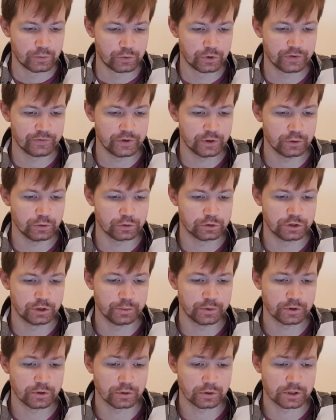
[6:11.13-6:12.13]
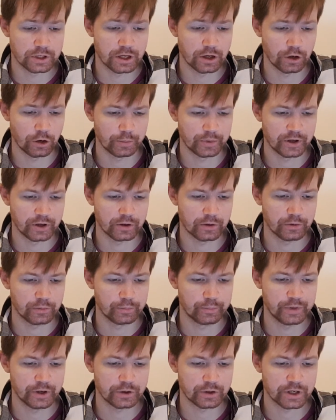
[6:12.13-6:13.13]
Review, typical Kellerbier.
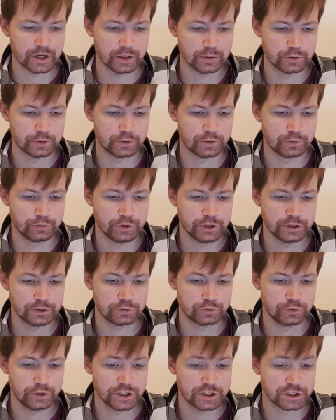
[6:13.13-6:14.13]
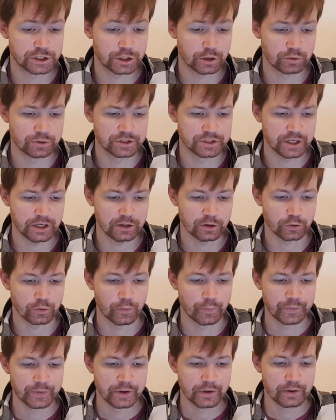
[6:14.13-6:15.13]
Beer color, rich golden yellow.